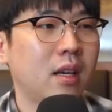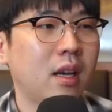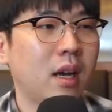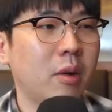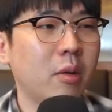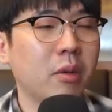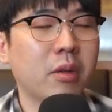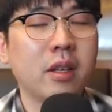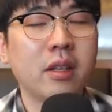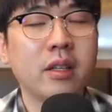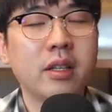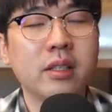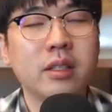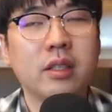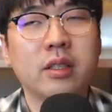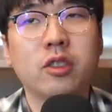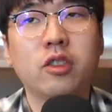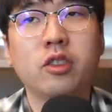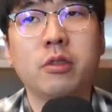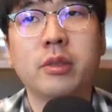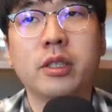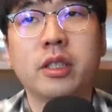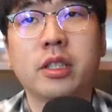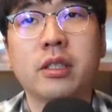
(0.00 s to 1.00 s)
I don't think there's
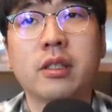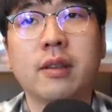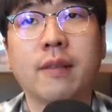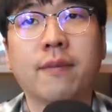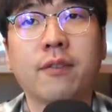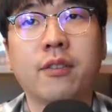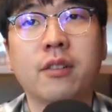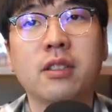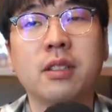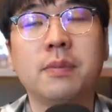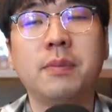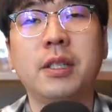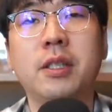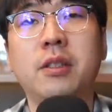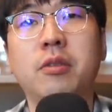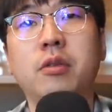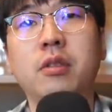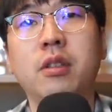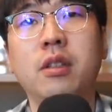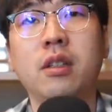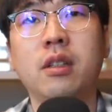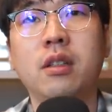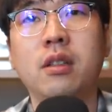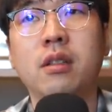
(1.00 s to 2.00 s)
too much difference
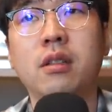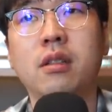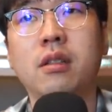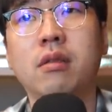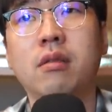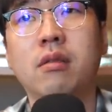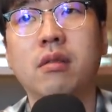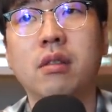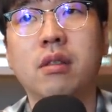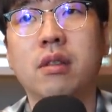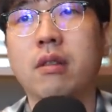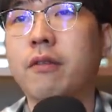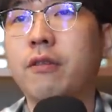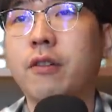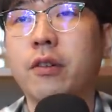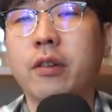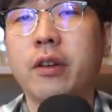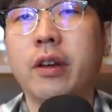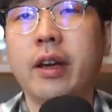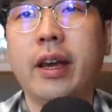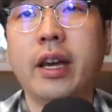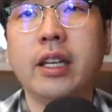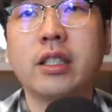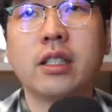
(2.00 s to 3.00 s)
between uh, for
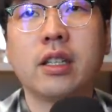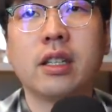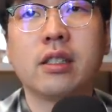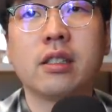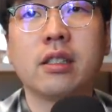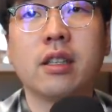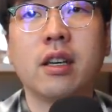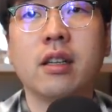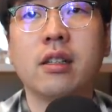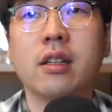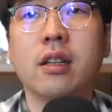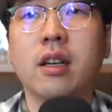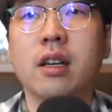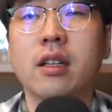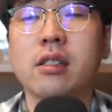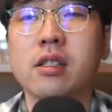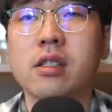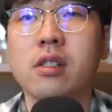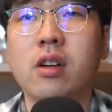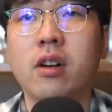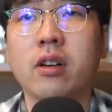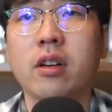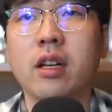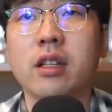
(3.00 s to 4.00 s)
the age as, as
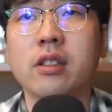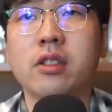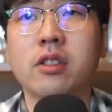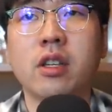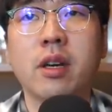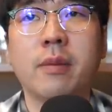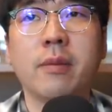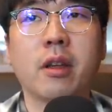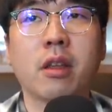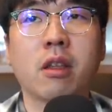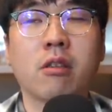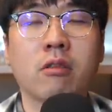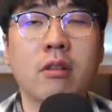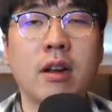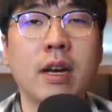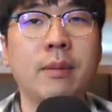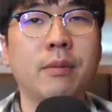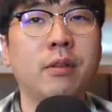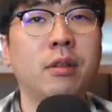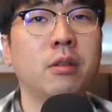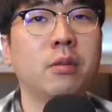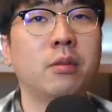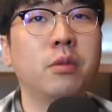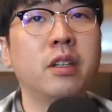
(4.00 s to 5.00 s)
long as you have a
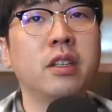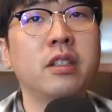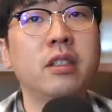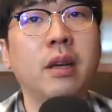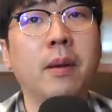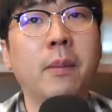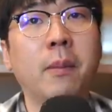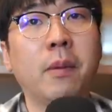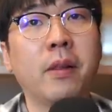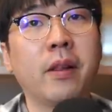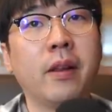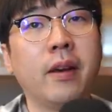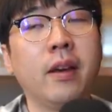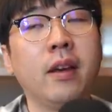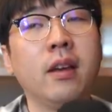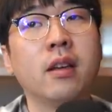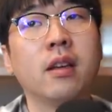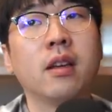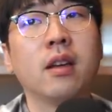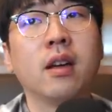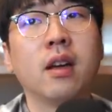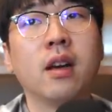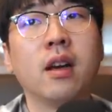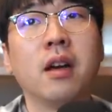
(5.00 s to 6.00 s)
thrive to win and play,
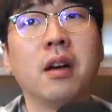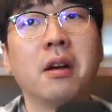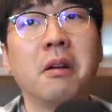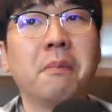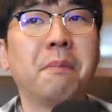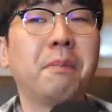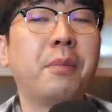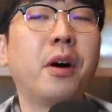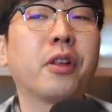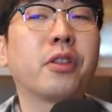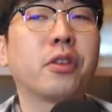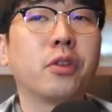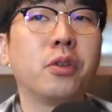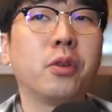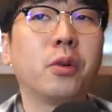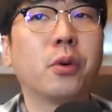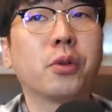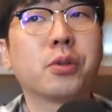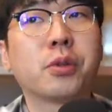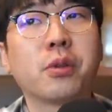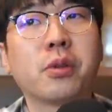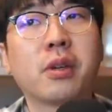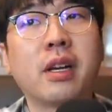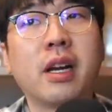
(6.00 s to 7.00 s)
but you
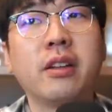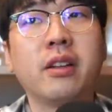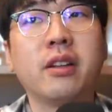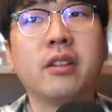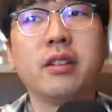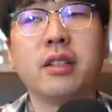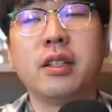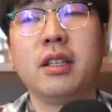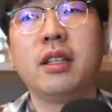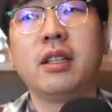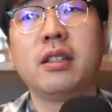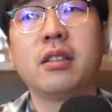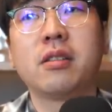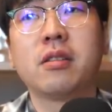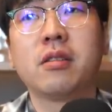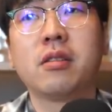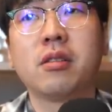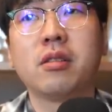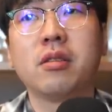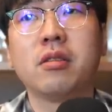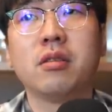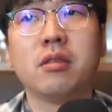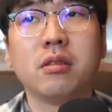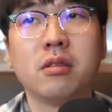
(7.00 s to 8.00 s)
also kind of need
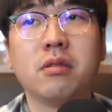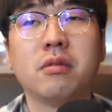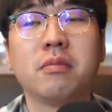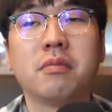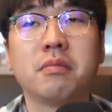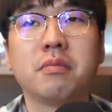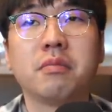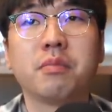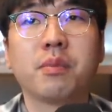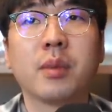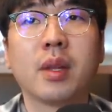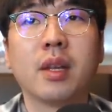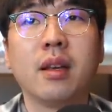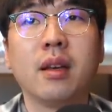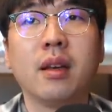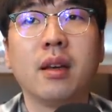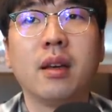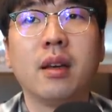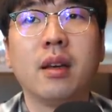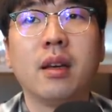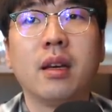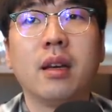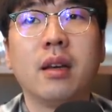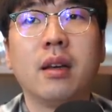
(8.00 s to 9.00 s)
to
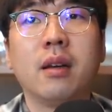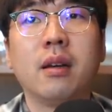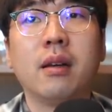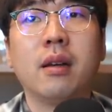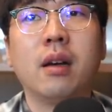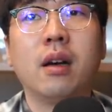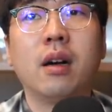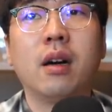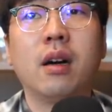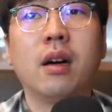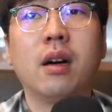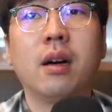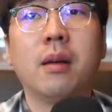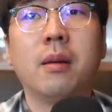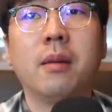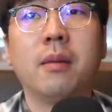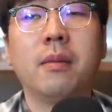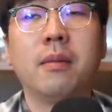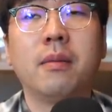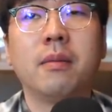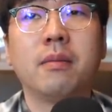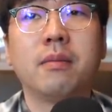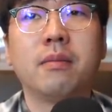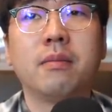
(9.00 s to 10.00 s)
uh,
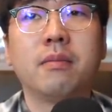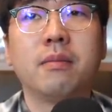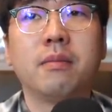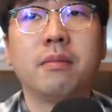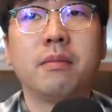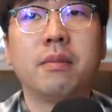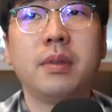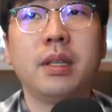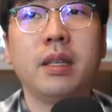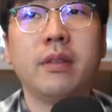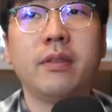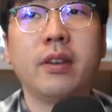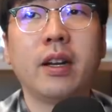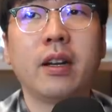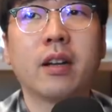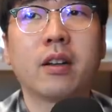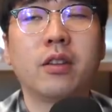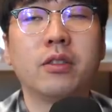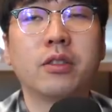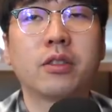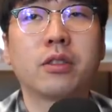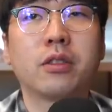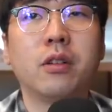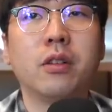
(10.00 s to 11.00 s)
be very
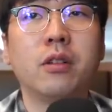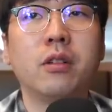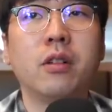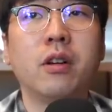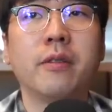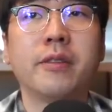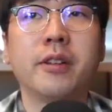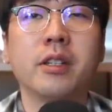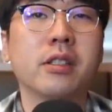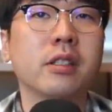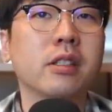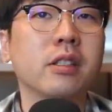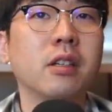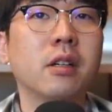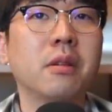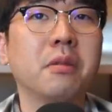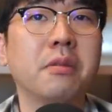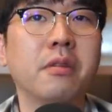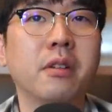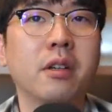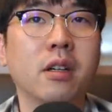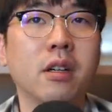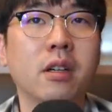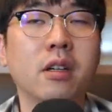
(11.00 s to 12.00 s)
control of
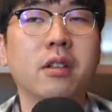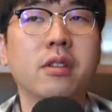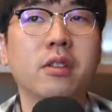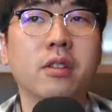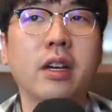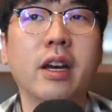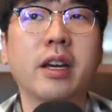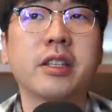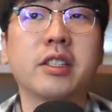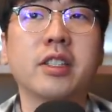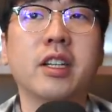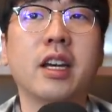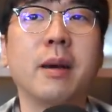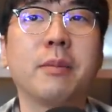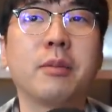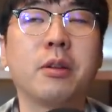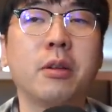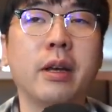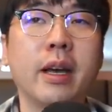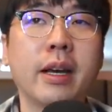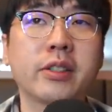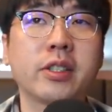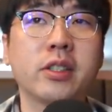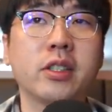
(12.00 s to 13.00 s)
yourself where you actually have
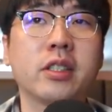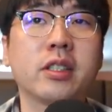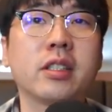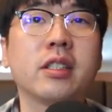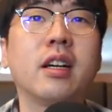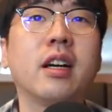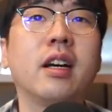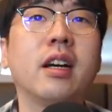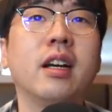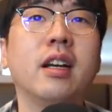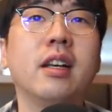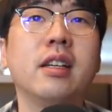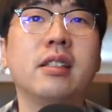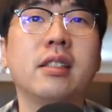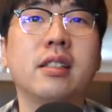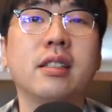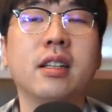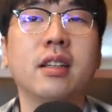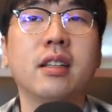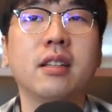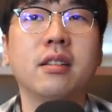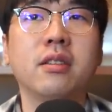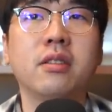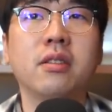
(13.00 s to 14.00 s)
to exercise
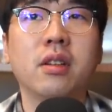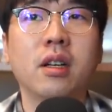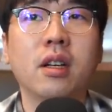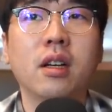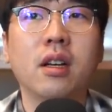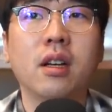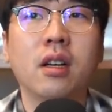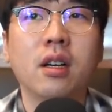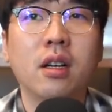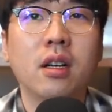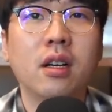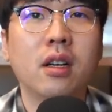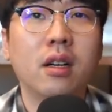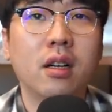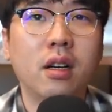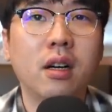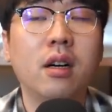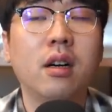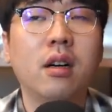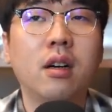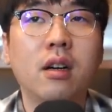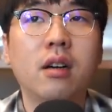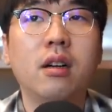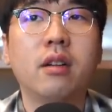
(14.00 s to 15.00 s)
and
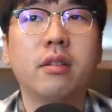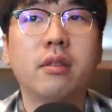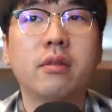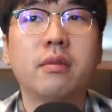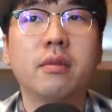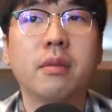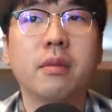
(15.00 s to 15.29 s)
uh,